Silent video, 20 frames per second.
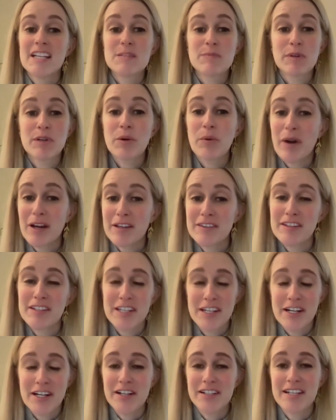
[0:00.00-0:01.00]
It's been quite the
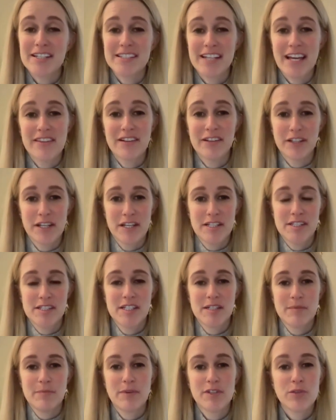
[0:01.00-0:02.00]
year, to say the
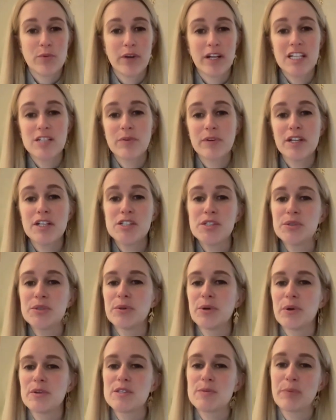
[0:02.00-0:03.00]
least, but
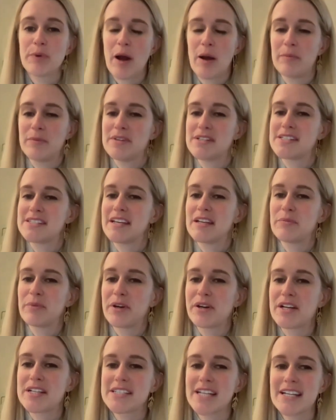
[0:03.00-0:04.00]
2022 holds promise, and
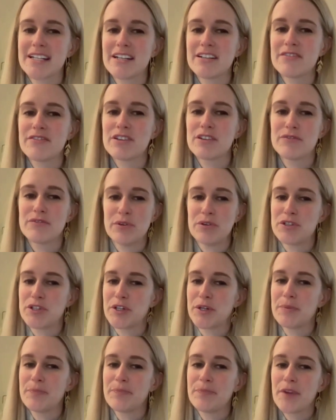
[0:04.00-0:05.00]
we're excited for the
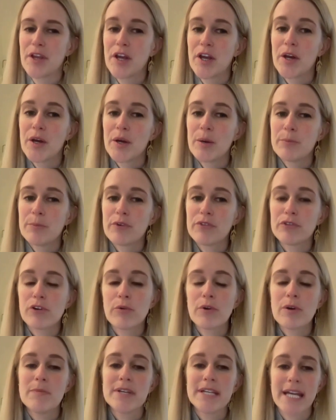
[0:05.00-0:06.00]
future.
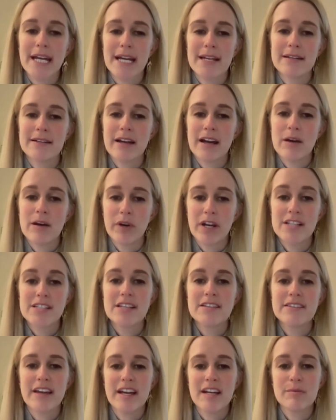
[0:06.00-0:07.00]
Before we begin, I wanted
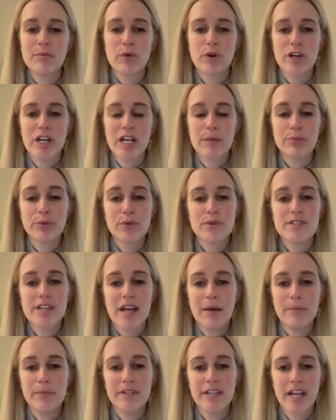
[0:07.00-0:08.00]
to thank Morning Brew's
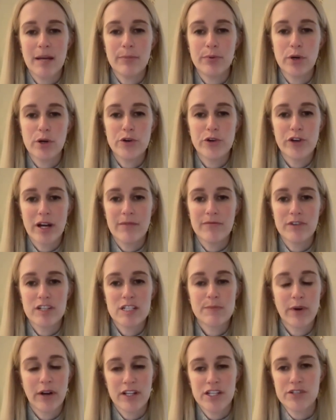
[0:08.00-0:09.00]
MBA program for
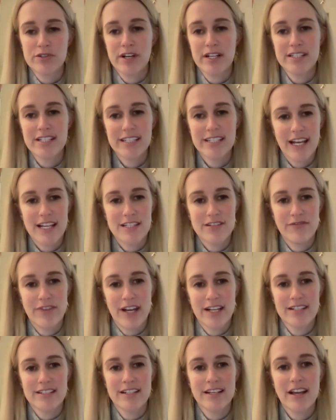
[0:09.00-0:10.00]
sponsoring today's
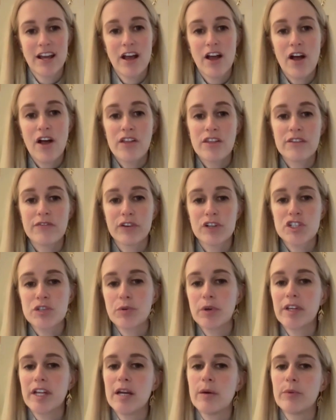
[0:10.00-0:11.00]
event. The
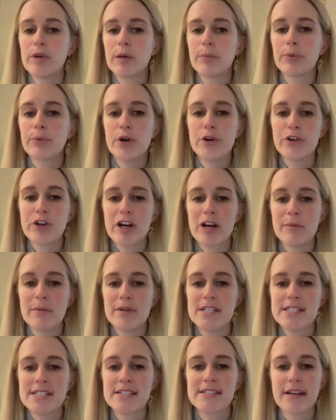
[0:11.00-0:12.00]
virtual 8-week program
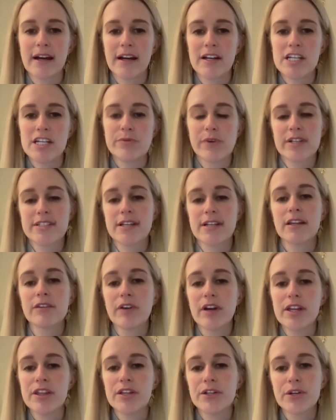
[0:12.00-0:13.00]
is designed to
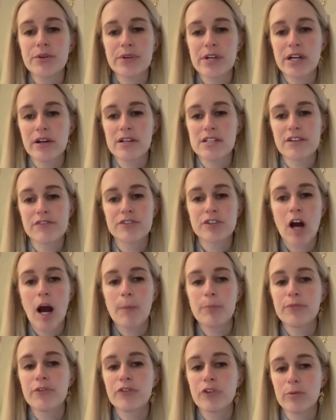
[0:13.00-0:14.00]
accelerate the careers of
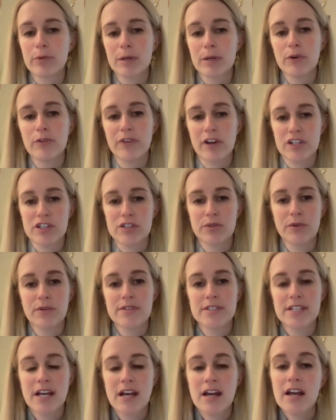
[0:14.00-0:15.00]
top-performing
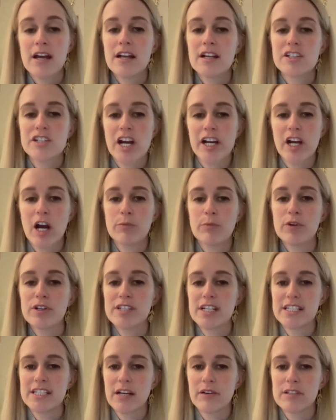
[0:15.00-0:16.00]
professionals. Check out more
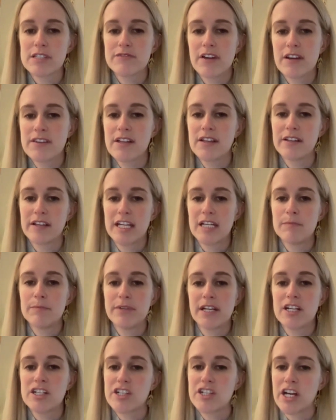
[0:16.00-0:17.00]
details via the link
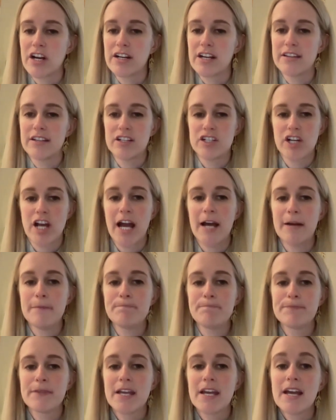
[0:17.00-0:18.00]
being shared in the chat.
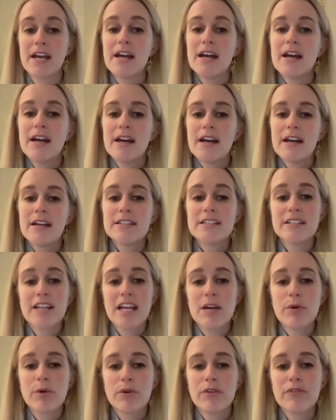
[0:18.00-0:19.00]

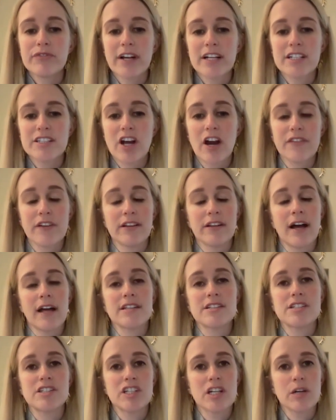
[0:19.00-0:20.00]
Today, we're reflecting on the
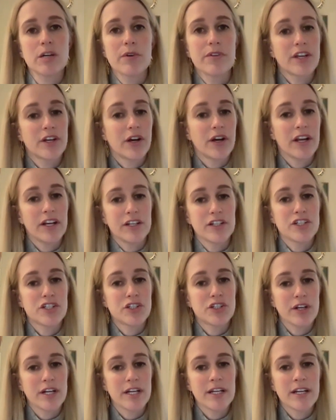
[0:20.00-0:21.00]
last year within our
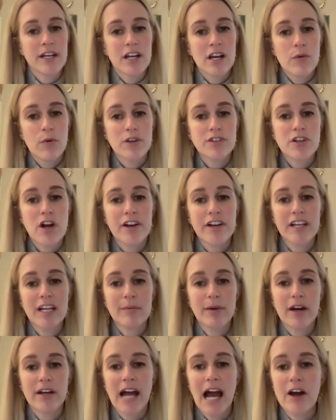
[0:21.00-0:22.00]
industry while
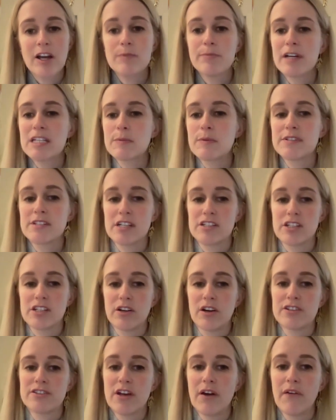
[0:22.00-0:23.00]
talking about how to best
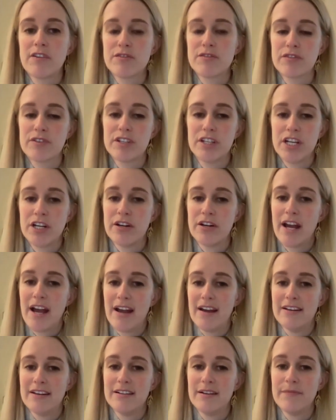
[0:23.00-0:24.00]
position ourselves for the year
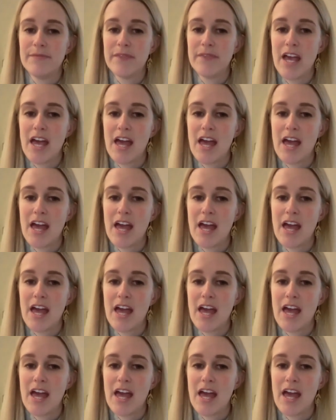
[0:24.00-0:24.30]
ahead.